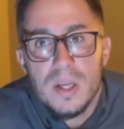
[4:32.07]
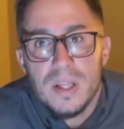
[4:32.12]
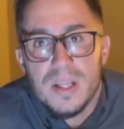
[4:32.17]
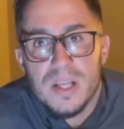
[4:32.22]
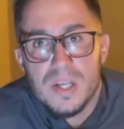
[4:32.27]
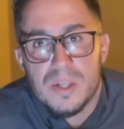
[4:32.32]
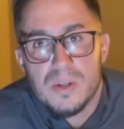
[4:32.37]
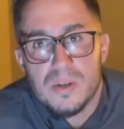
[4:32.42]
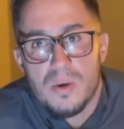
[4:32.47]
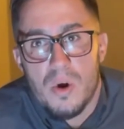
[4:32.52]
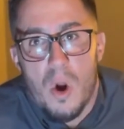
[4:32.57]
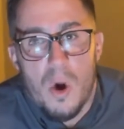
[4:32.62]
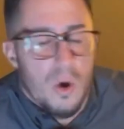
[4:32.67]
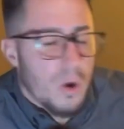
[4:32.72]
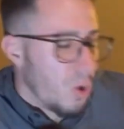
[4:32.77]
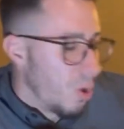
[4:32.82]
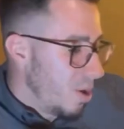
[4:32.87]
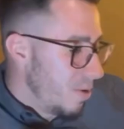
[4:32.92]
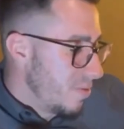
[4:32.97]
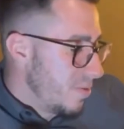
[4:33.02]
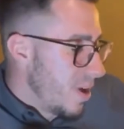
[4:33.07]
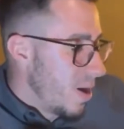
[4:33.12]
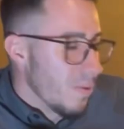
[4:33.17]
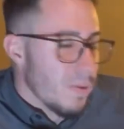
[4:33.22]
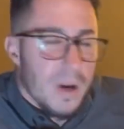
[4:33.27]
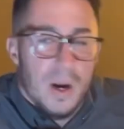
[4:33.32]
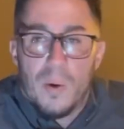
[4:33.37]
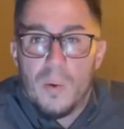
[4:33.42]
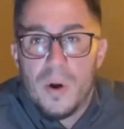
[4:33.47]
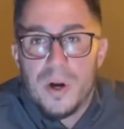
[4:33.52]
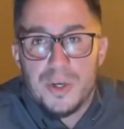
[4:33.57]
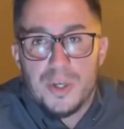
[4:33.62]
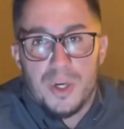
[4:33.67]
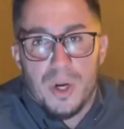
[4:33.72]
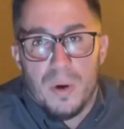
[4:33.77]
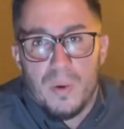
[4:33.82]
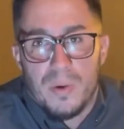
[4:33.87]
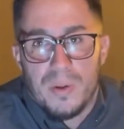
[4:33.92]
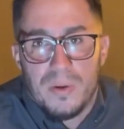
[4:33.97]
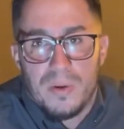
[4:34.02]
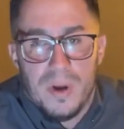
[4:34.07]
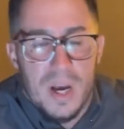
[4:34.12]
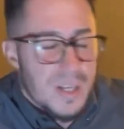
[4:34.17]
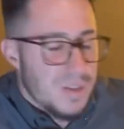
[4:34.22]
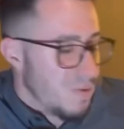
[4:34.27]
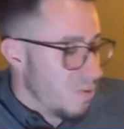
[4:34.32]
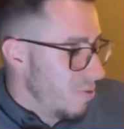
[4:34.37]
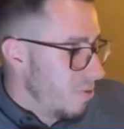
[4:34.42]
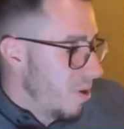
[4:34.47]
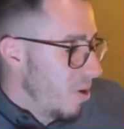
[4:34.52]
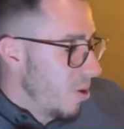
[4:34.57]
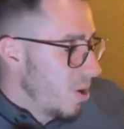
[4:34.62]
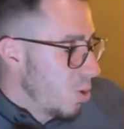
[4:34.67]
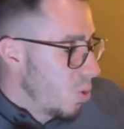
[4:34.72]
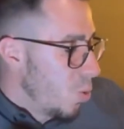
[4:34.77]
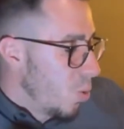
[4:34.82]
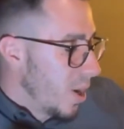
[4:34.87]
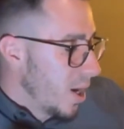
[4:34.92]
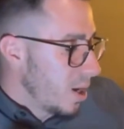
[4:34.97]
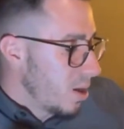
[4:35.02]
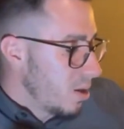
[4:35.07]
this is an article I found that I want to share with you guys very quick.